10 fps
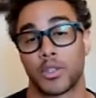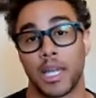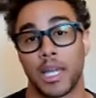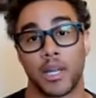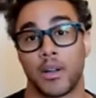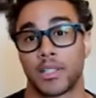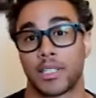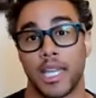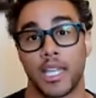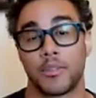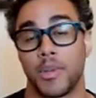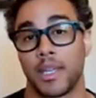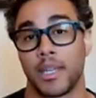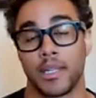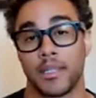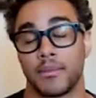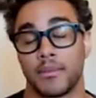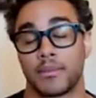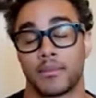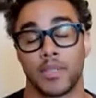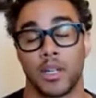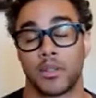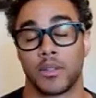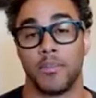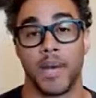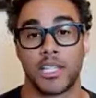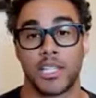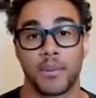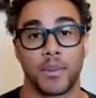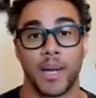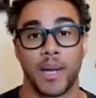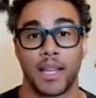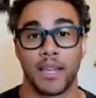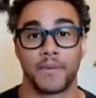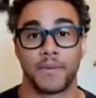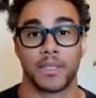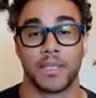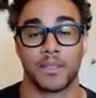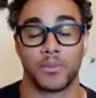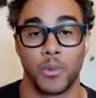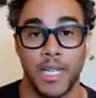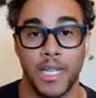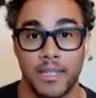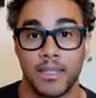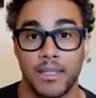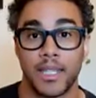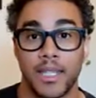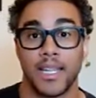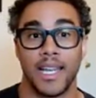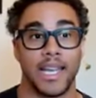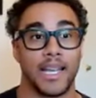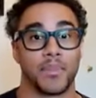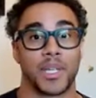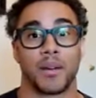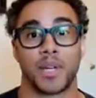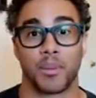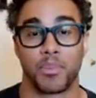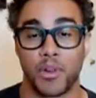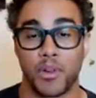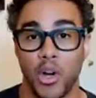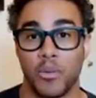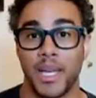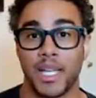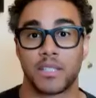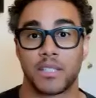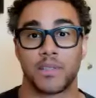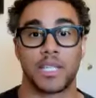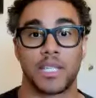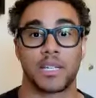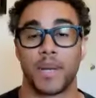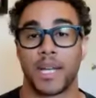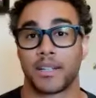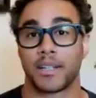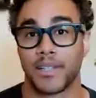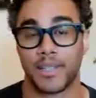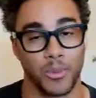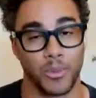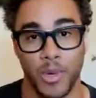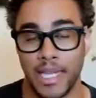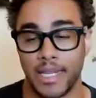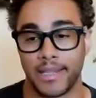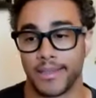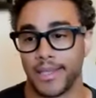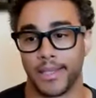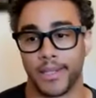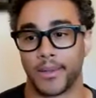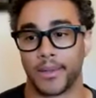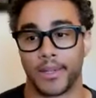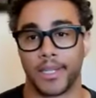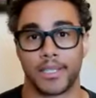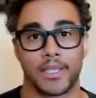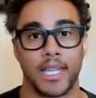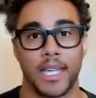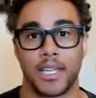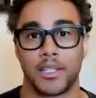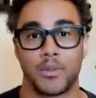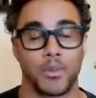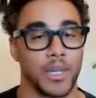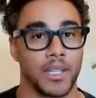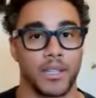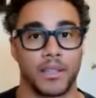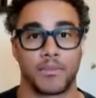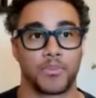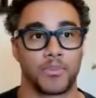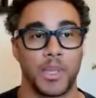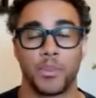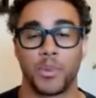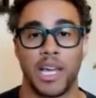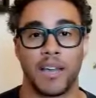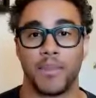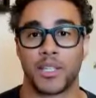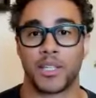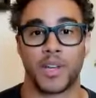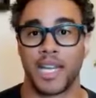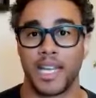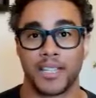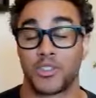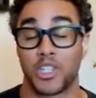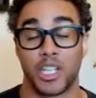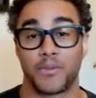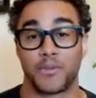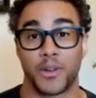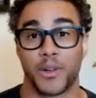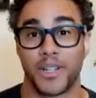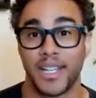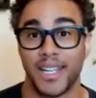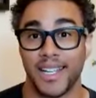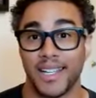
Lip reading: stepping on stage, being in, the best shape of my life and winning and becoming a pro men's physique competitor and winning, on a stage with people that have been training just for